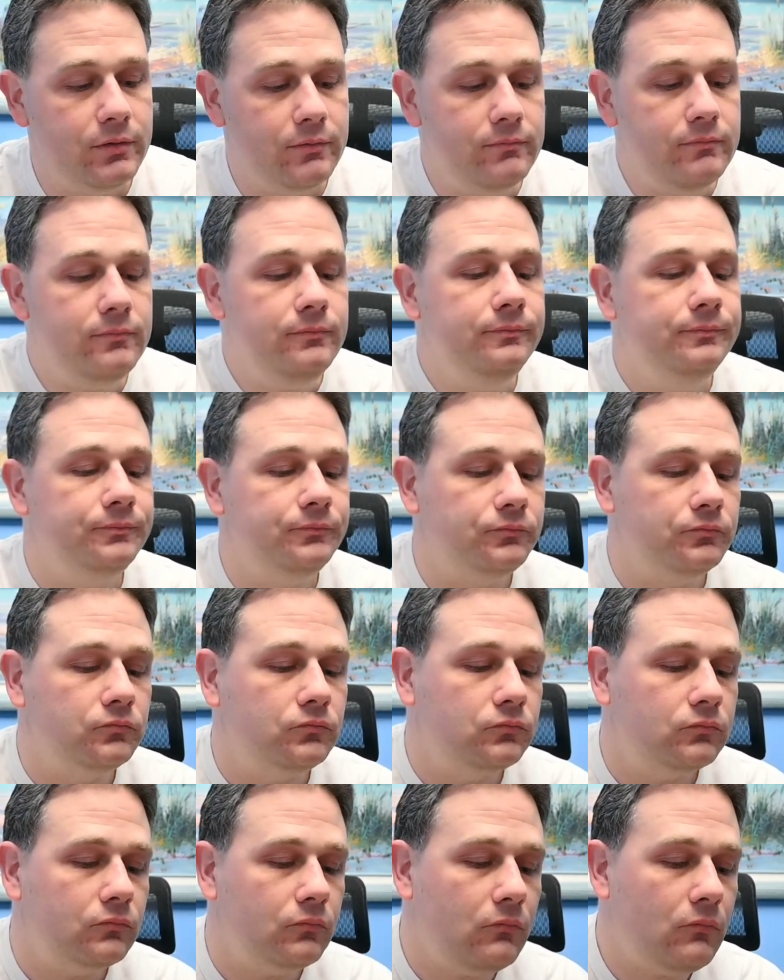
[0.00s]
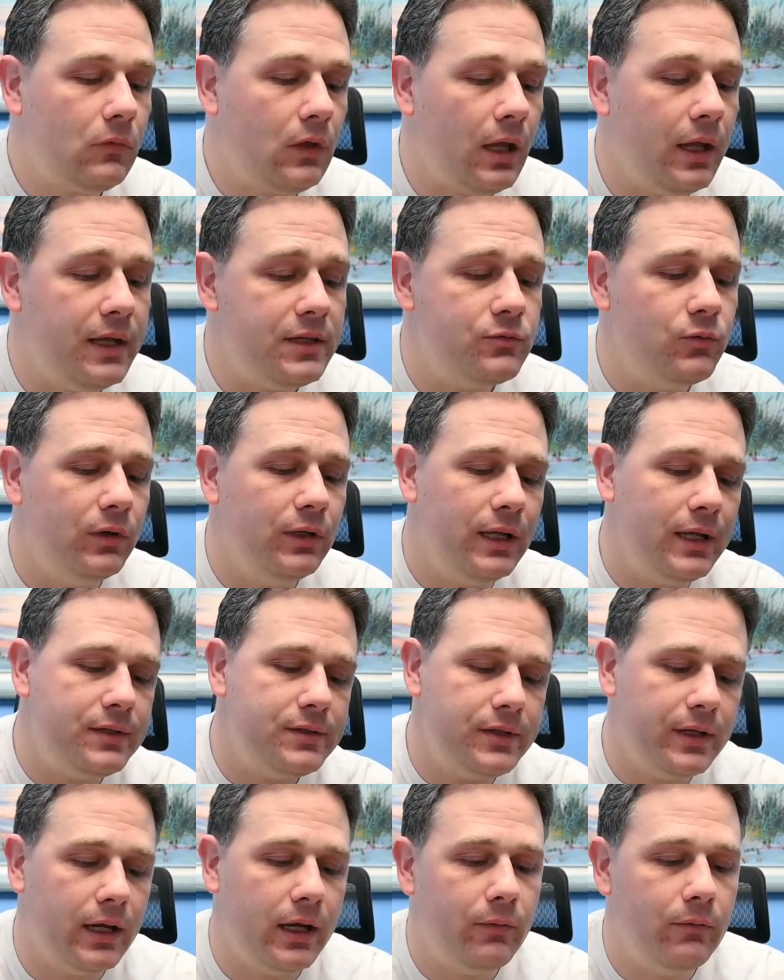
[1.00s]
I guess one last
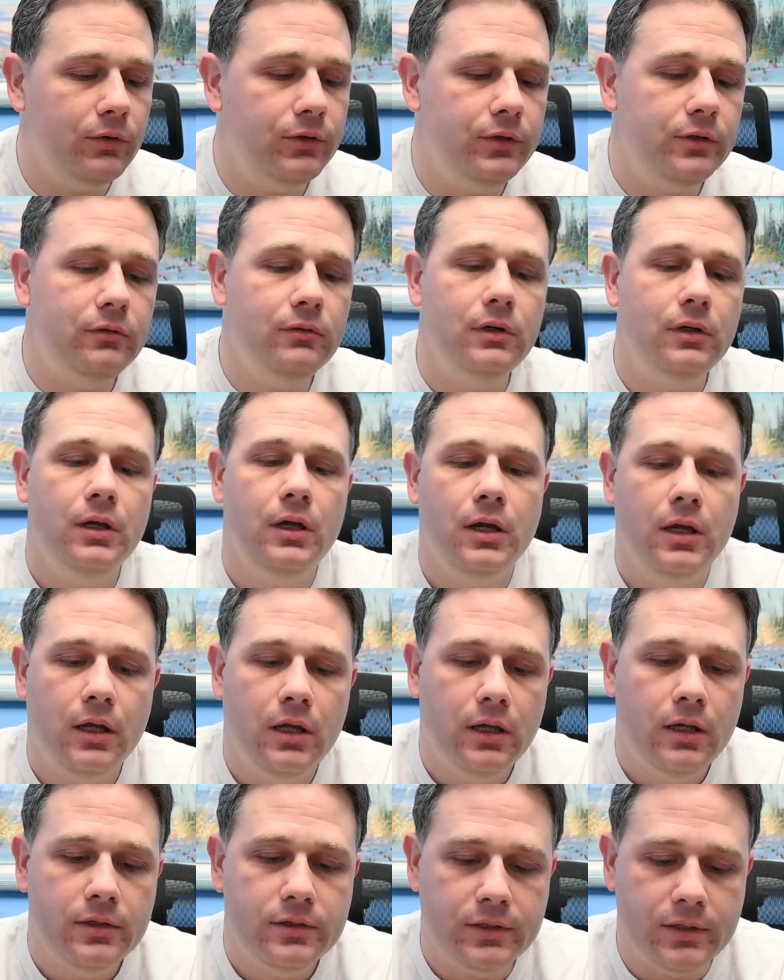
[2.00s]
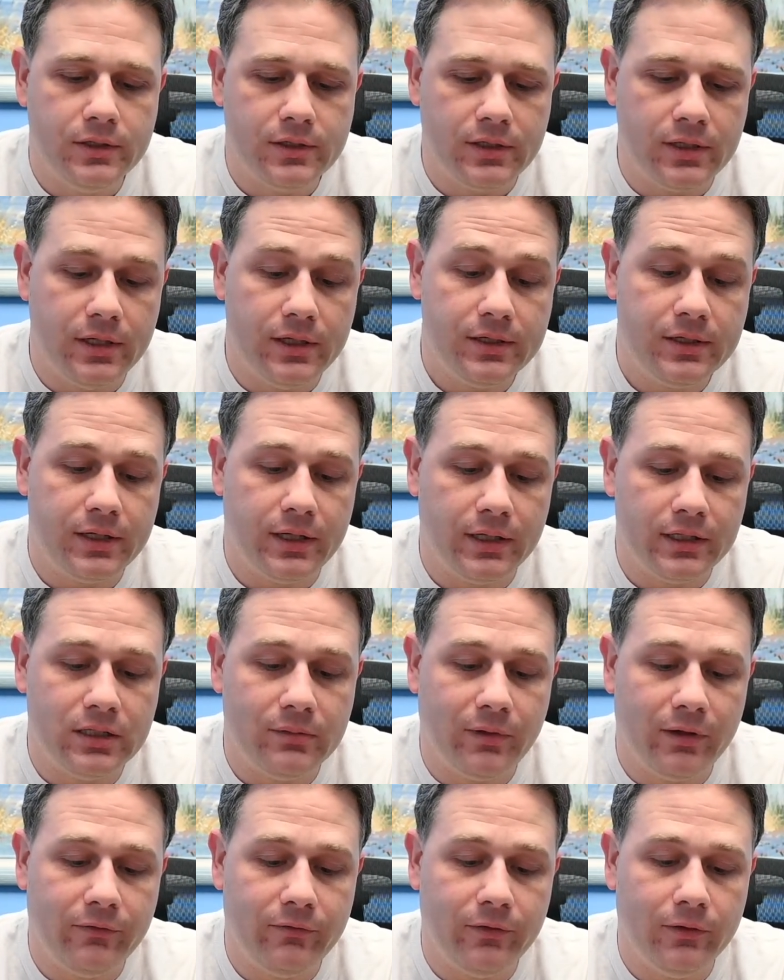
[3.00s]
thing I will do, since it is connected to
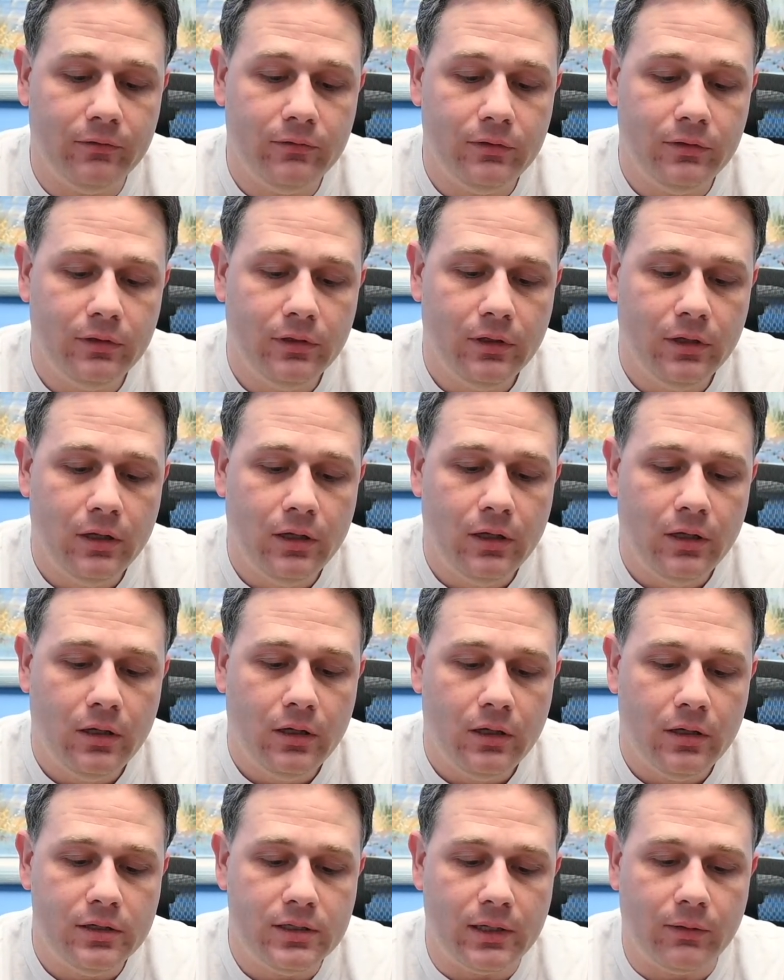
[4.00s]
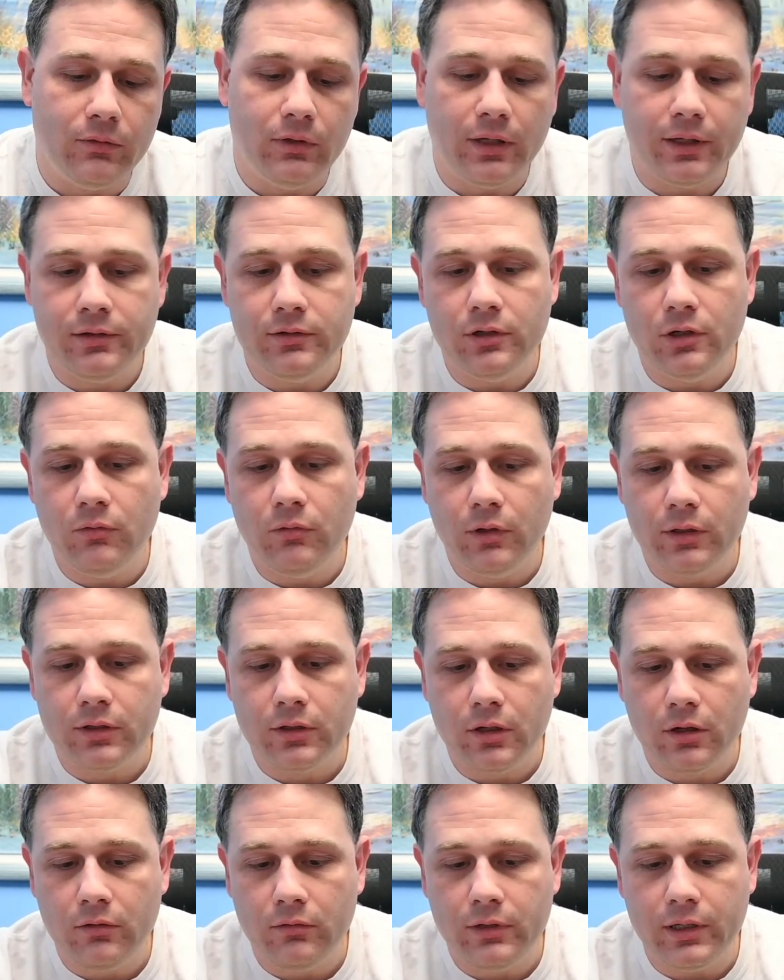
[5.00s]
my phone, is I will let you know what
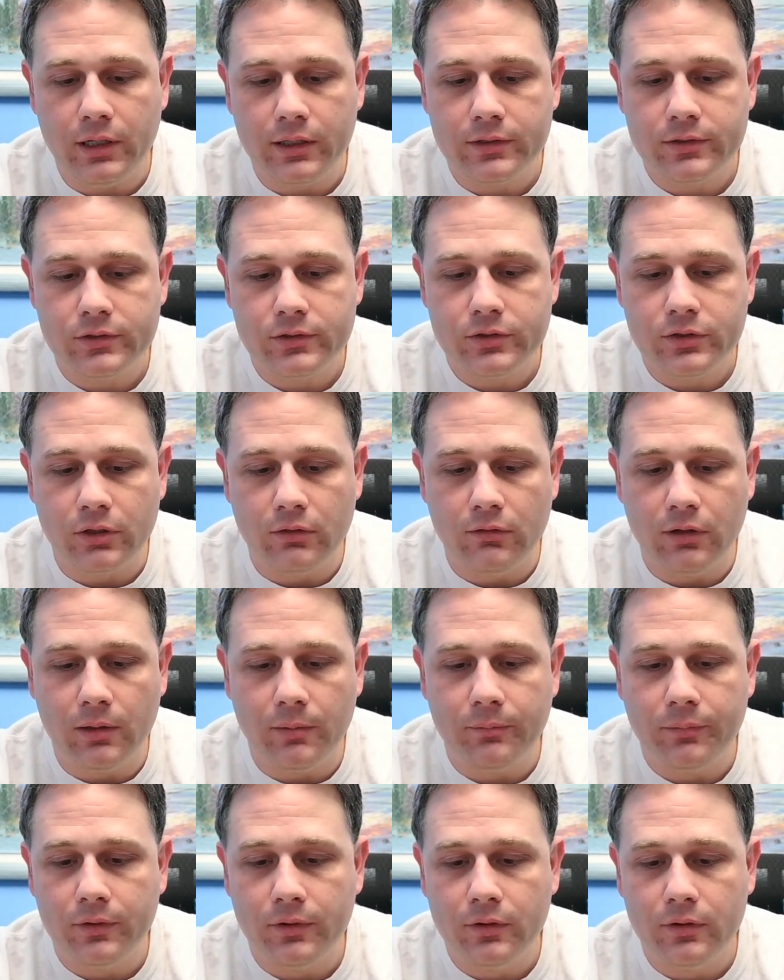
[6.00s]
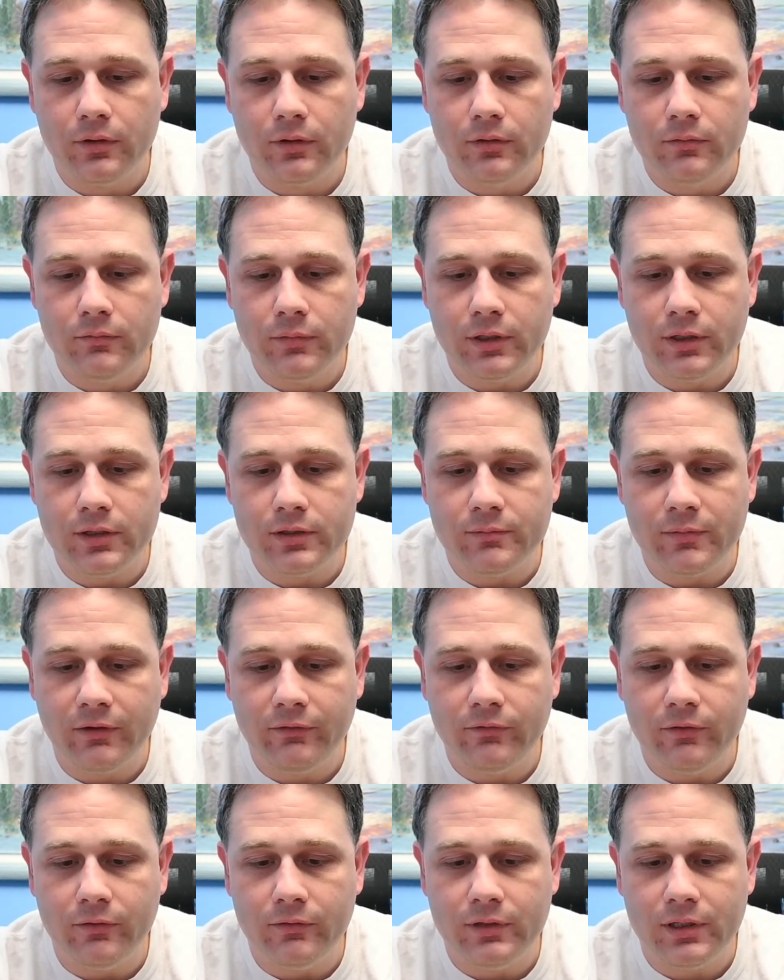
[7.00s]
codecs show up, because my
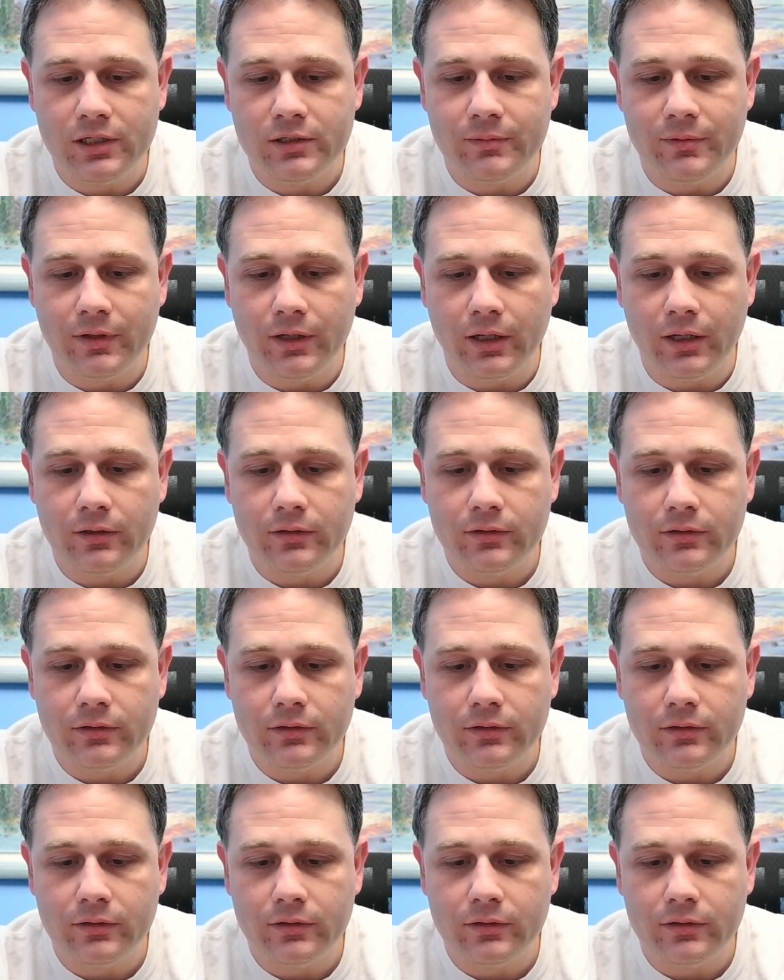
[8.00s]
phone tells me that.